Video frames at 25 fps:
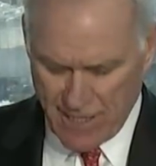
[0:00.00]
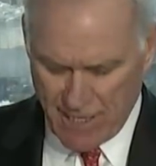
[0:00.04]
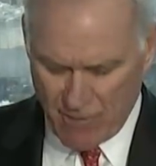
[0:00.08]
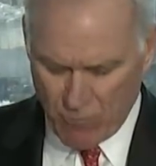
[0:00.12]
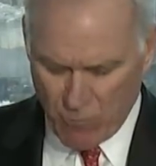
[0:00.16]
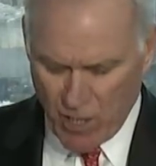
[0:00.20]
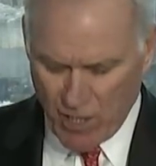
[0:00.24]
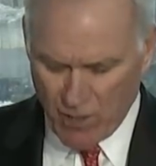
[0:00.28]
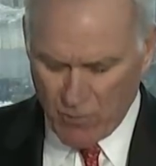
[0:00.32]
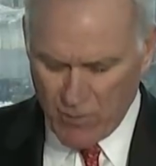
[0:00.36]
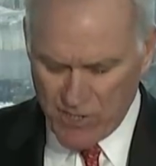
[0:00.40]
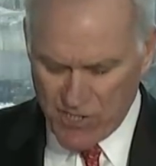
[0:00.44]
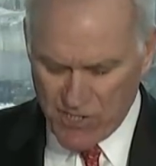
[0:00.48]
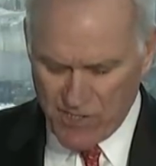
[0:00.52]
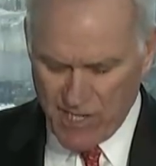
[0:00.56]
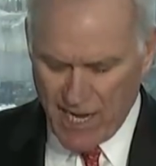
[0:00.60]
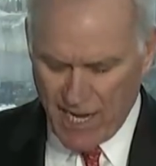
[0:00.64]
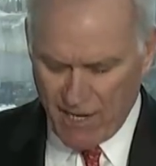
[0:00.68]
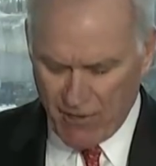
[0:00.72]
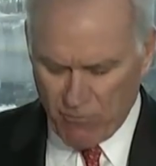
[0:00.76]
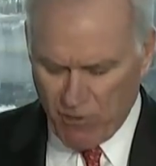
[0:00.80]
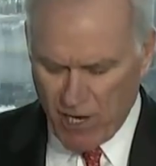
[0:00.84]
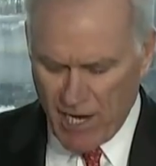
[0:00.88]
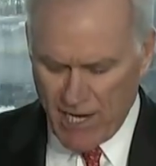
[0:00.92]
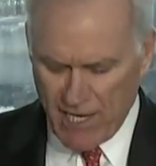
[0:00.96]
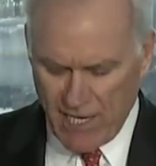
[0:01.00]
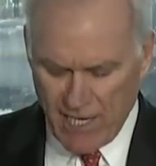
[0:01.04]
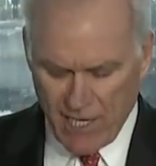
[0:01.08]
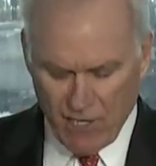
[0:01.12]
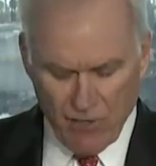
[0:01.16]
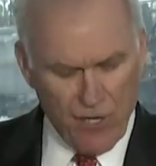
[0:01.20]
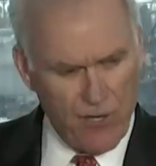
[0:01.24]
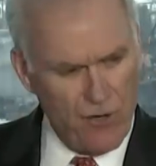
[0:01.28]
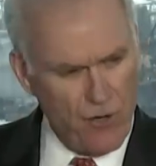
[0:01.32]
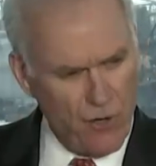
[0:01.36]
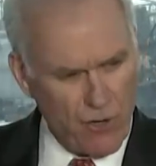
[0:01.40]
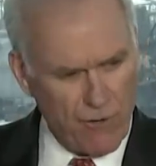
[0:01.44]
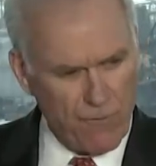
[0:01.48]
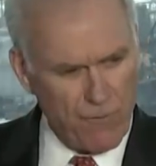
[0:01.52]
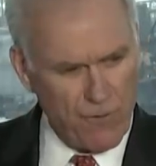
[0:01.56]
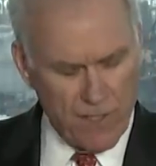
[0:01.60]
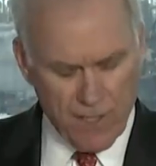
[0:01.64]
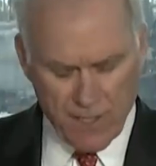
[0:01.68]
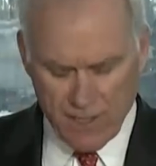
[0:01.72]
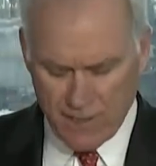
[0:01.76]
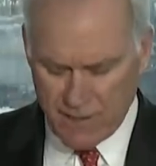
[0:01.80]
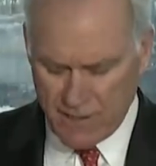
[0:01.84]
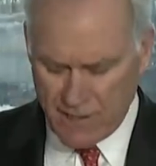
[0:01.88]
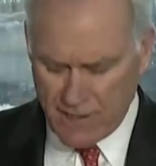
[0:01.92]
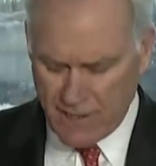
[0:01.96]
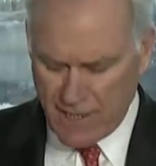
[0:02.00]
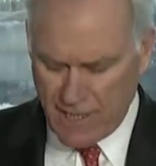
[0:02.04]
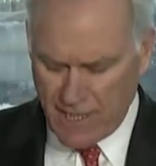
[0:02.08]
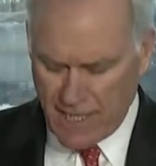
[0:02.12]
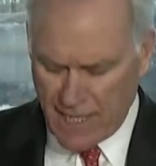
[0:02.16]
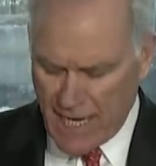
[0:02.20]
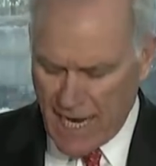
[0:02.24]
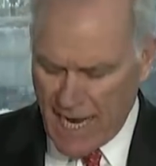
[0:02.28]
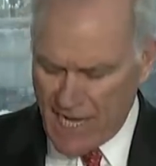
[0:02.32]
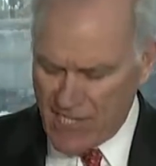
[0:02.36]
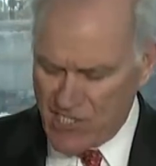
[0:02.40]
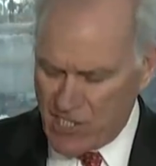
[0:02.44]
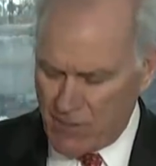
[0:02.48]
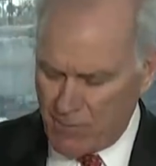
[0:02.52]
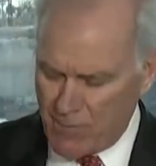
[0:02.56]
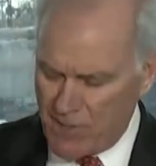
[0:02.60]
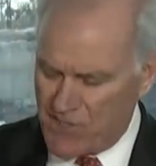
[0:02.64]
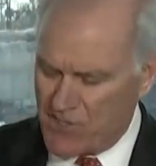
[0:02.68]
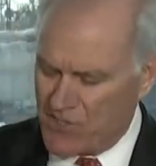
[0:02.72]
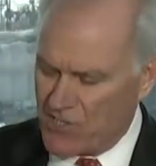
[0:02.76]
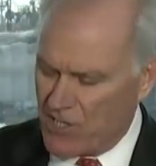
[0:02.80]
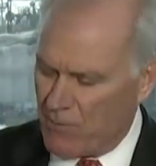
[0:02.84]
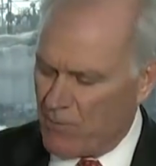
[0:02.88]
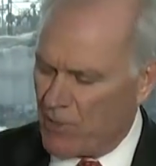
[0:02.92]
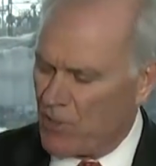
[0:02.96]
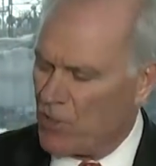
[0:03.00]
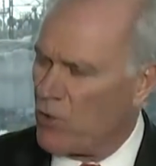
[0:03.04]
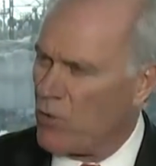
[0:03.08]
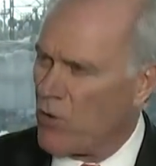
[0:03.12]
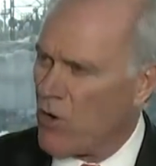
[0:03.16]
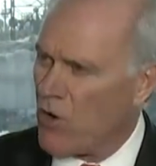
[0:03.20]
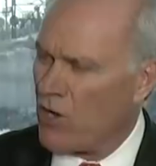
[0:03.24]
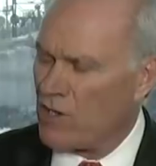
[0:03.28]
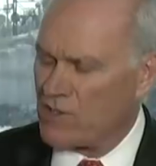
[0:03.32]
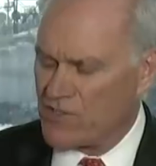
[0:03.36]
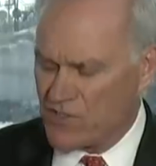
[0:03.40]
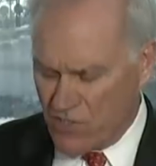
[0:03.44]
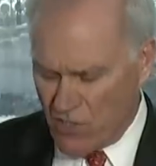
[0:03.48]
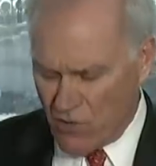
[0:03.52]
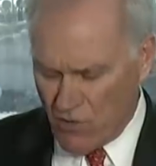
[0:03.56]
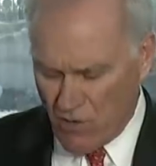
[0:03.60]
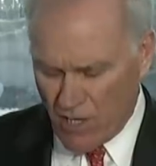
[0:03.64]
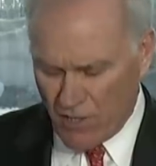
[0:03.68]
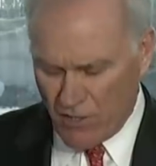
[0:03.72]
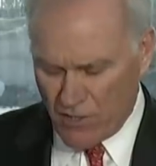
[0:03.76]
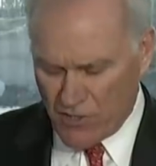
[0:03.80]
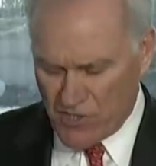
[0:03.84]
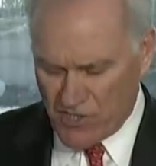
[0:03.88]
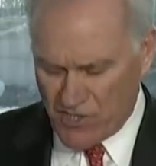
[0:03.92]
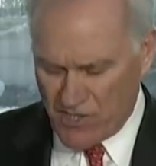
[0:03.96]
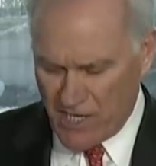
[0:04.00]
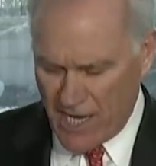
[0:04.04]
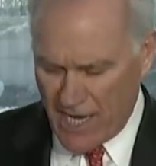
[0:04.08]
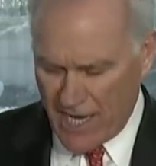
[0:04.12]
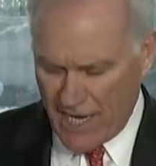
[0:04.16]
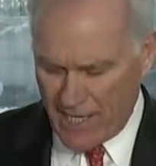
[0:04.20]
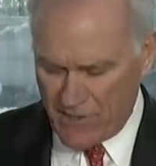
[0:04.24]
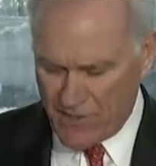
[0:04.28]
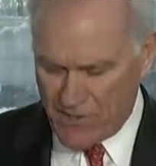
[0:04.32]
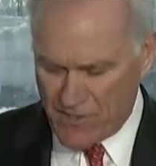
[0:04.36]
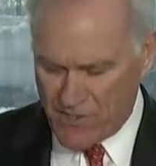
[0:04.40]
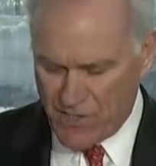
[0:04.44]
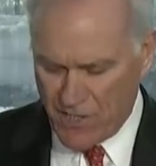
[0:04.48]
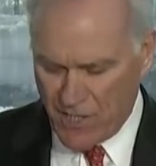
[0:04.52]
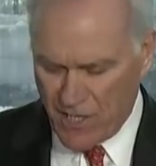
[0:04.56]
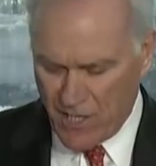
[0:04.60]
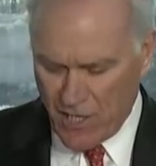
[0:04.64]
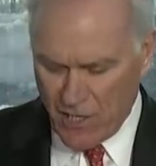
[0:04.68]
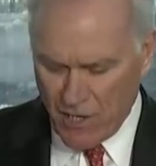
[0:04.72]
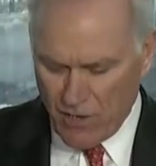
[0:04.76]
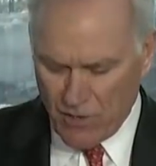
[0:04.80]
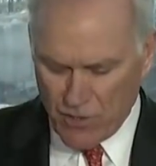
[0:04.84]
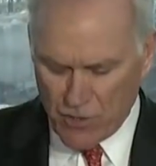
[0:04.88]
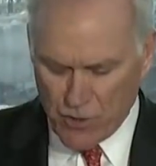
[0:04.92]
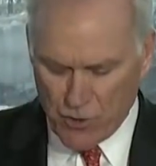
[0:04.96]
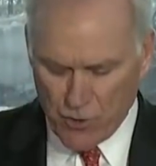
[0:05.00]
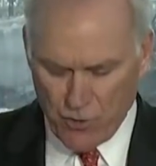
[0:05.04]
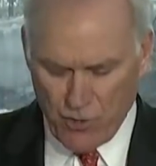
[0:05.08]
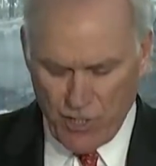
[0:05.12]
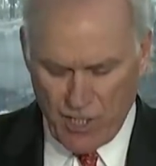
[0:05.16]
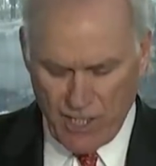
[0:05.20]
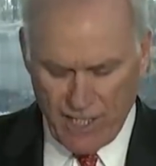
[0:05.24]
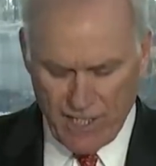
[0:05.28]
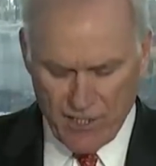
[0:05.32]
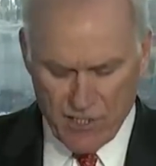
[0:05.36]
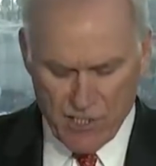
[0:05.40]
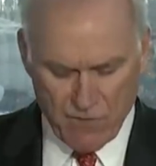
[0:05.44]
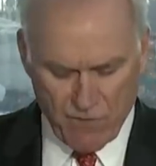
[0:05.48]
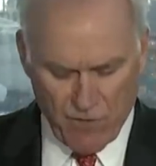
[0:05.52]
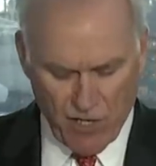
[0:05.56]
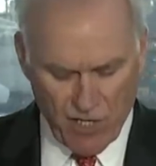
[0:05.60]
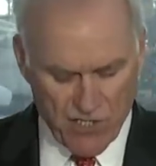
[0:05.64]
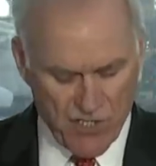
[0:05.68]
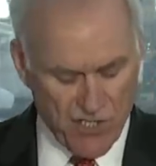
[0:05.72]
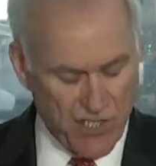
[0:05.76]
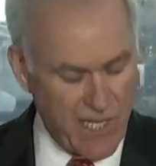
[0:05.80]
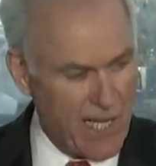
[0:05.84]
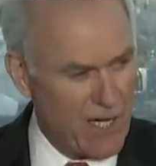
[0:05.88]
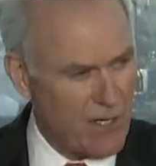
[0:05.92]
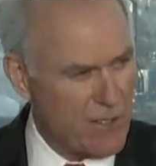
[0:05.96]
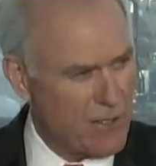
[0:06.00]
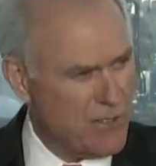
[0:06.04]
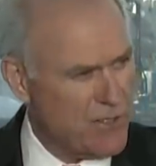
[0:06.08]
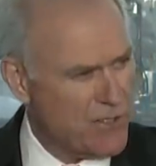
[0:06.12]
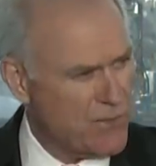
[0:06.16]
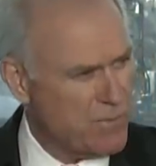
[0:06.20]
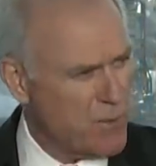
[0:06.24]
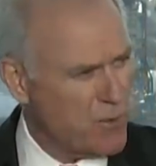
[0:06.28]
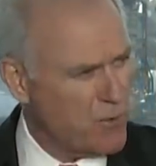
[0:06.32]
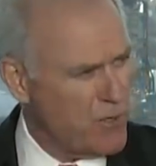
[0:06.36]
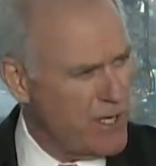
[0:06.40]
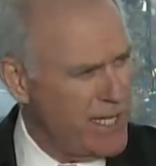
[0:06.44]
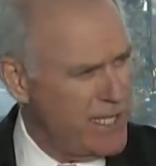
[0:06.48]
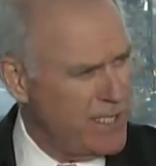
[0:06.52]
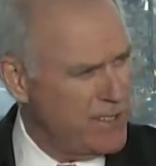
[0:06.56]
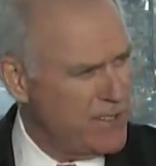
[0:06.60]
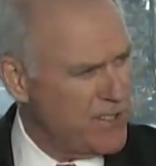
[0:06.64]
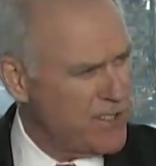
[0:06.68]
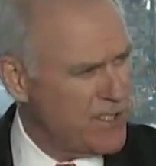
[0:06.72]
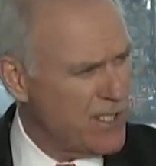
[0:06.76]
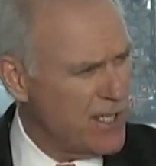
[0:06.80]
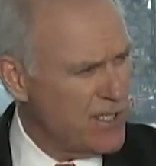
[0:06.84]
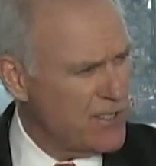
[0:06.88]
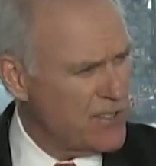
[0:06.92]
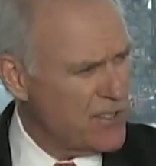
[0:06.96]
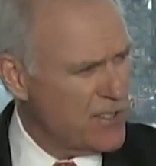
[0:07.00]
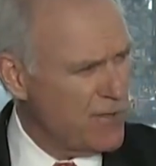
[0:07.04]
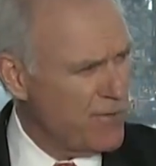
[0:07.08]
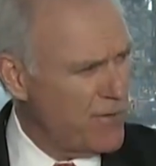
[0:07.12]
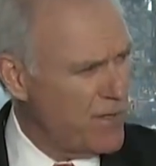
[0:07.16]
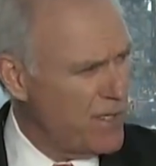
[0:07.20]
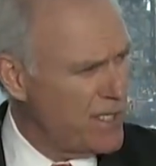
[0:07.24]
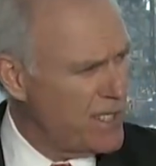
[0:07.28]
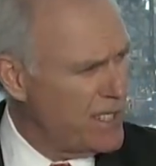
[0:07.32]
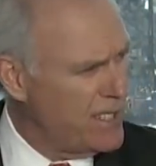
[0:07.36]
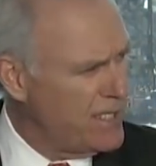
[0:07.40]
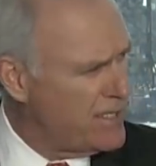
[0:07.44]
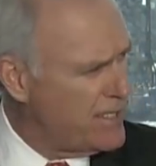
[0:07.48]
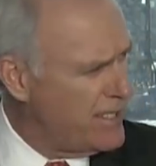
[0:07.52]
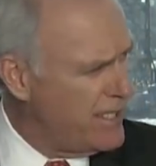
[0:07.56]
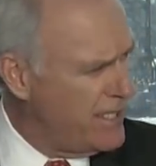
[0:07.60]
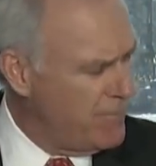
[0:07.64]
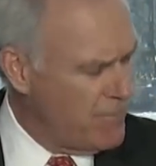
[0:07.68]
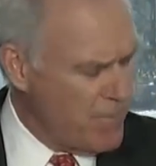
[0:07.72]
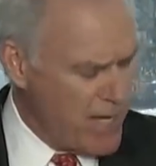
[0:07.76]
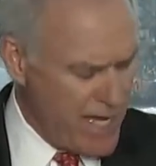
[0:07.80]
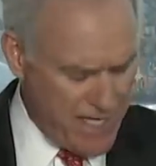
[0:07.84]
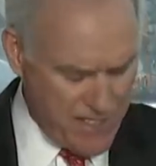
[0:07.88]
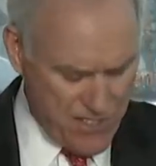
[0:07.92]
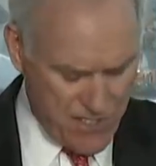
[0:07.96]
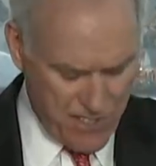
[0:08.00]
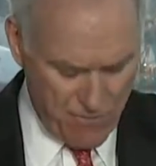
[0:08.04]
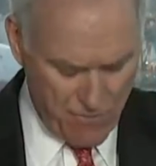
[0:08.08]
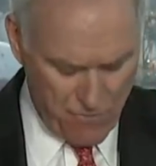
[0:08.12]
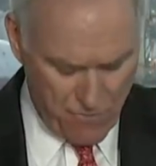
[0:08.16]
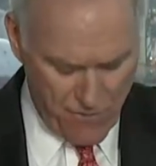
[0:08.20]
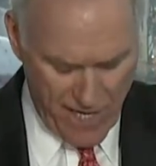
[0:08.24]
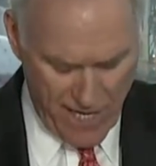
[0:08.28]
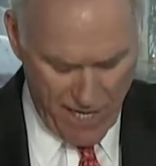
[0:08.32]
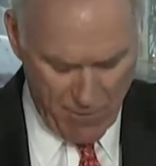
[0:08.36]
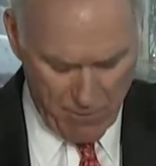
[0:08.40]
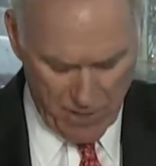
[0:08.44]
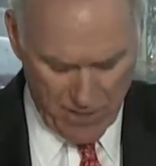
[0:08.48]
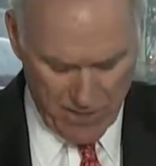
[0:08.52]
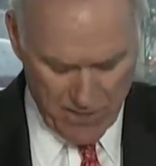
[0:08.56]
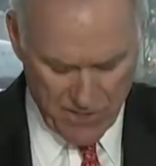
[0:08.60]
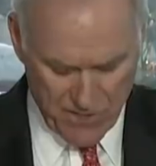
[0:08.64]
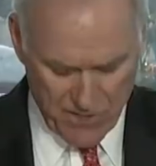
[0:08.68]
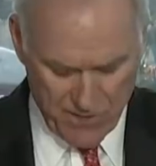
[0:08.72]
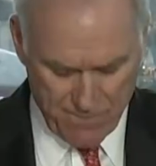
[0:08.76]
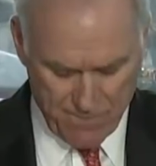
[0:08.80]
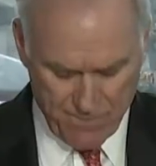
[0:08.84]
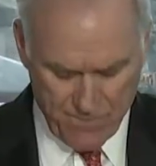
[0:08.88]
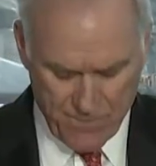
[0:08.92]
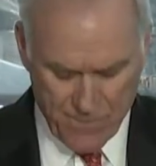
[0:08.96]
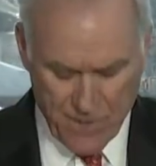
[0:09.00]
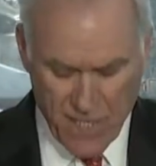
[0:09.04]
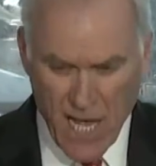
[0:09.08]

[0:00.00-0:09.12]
And where we stand right here in Norfolk, it has to be someone who also understands the true needs of our sailors, Marines, civilian teammates, and families.